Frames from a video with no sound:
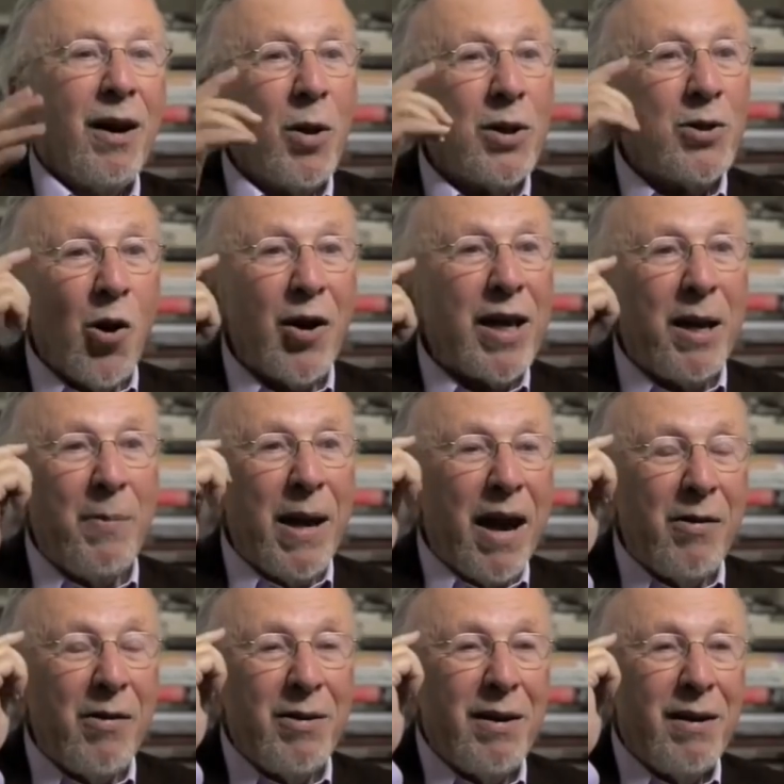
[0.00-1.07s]
We're talking
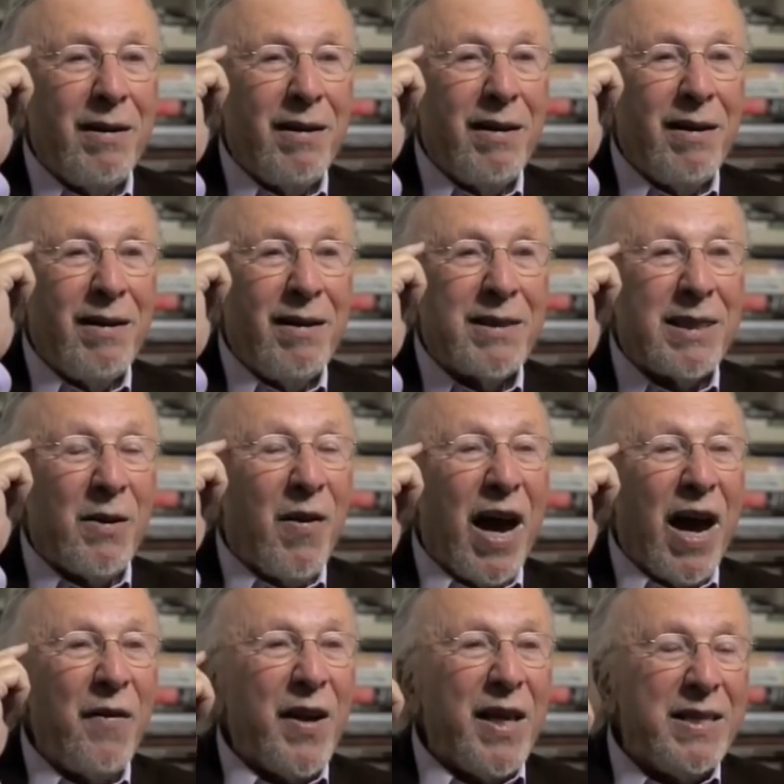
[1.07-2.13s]
about
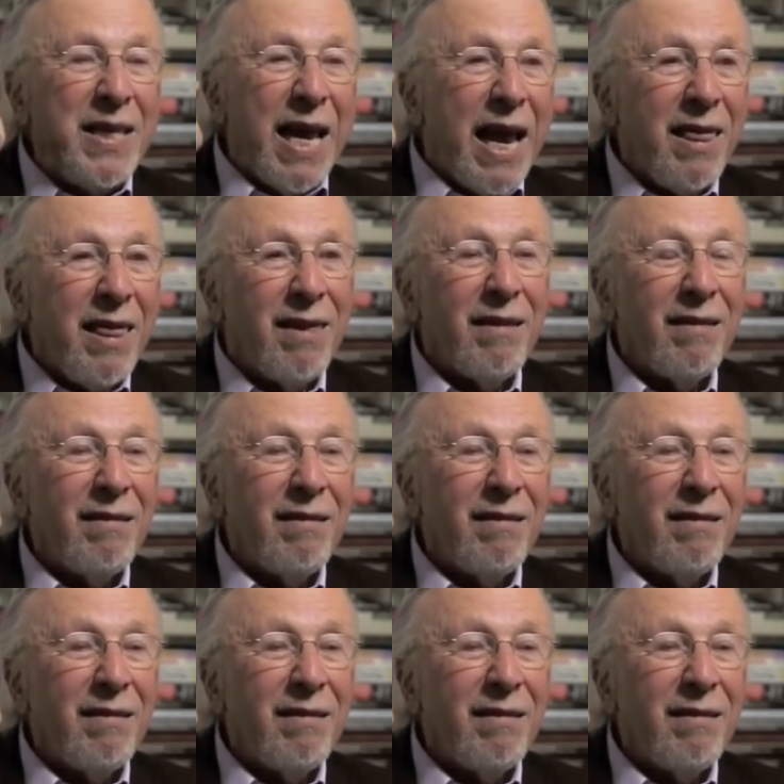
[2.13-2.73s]
surviving death.